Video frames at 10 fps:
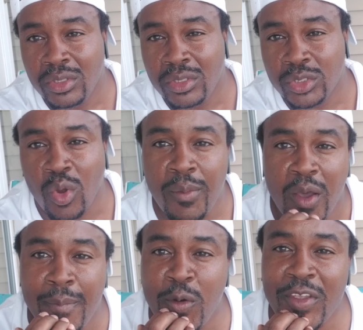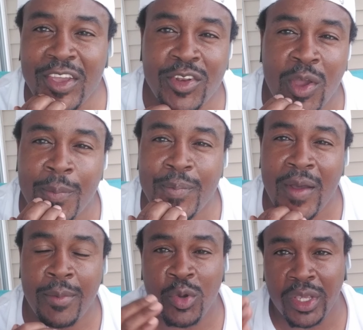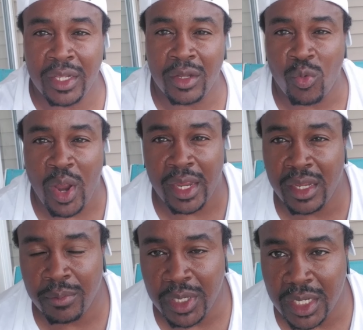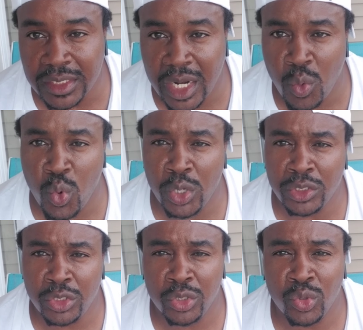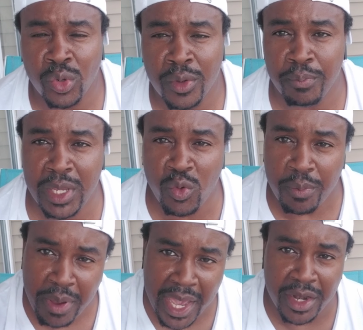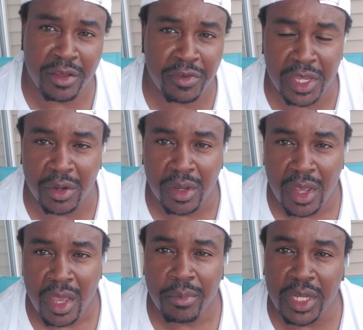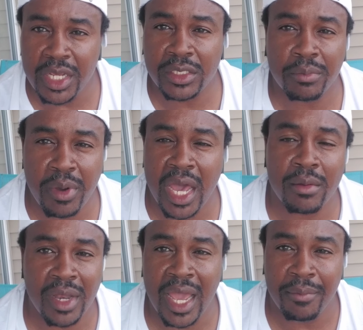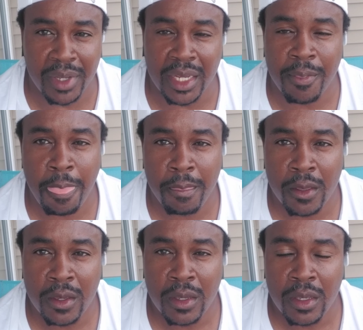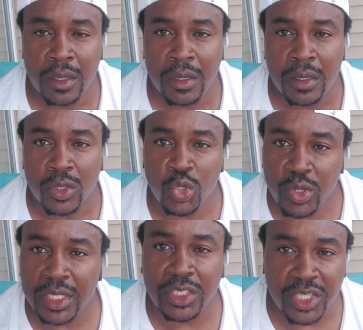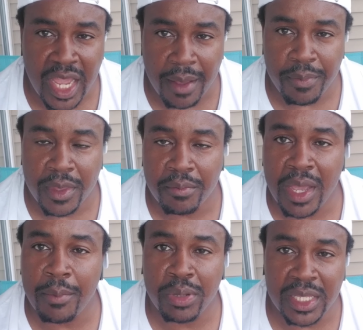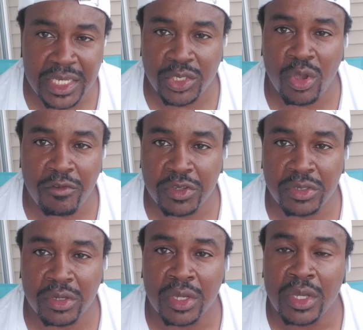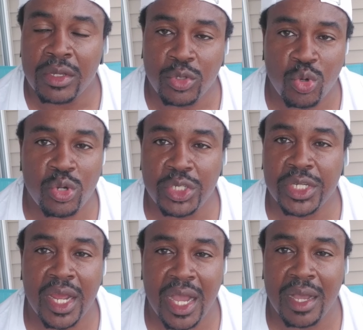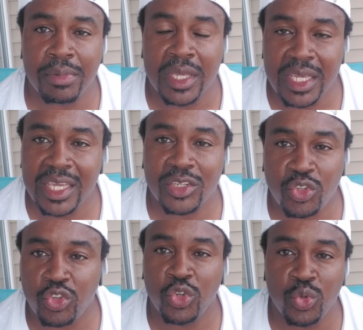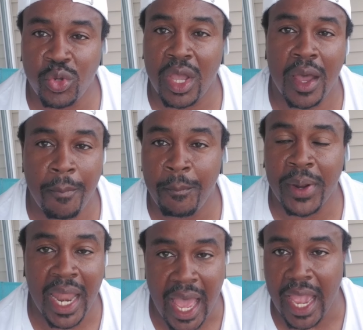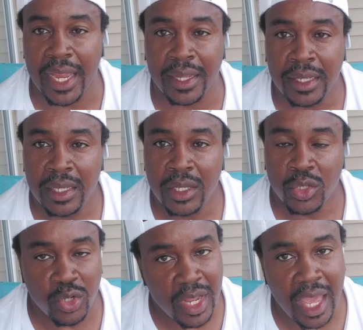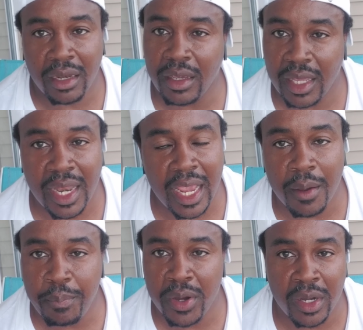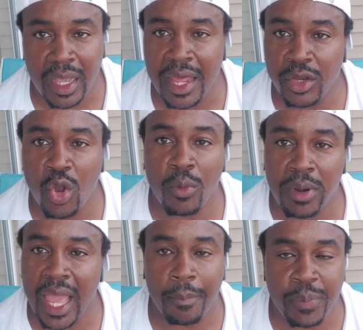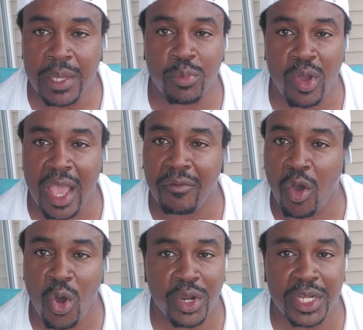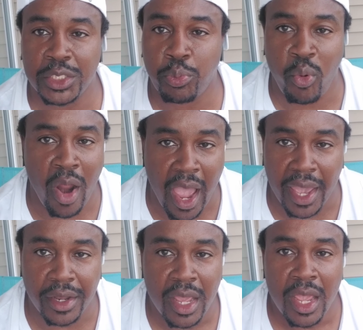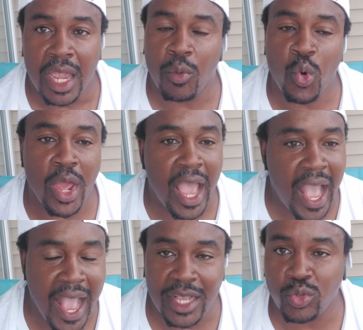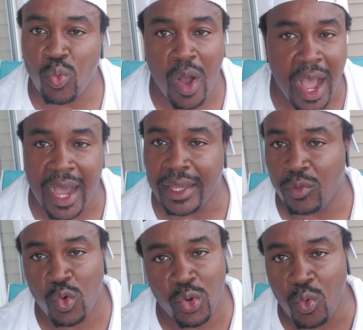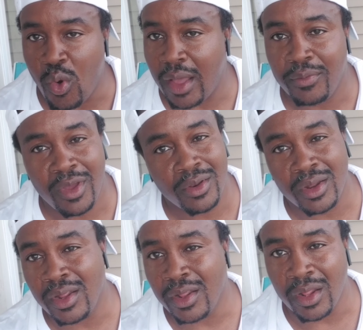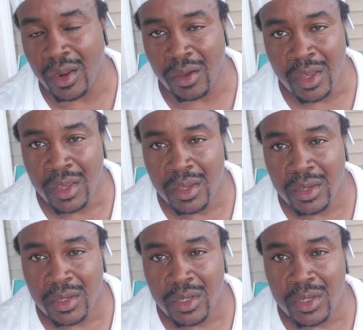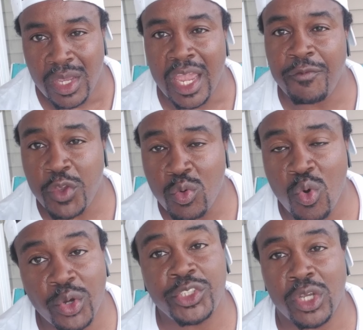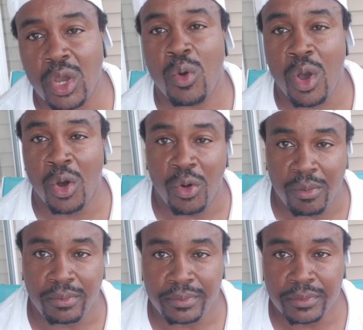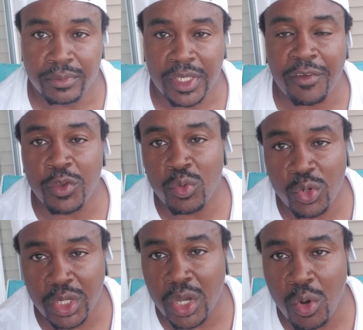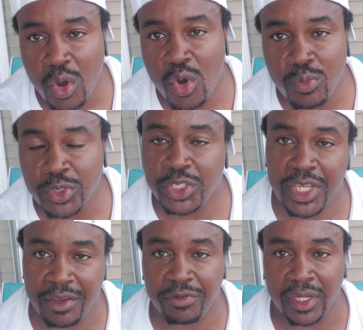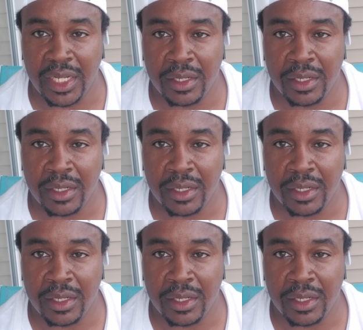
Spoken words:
So I'm gonna end it right here because I don't want to be repetitive here. But here's the bottom line, man. You get stopped by a police officer, your job is to comply. You're not looking like a punk. I know black people have all of this pride and want to ask why and want to what. No. If you want to go home, if you want to go home safely,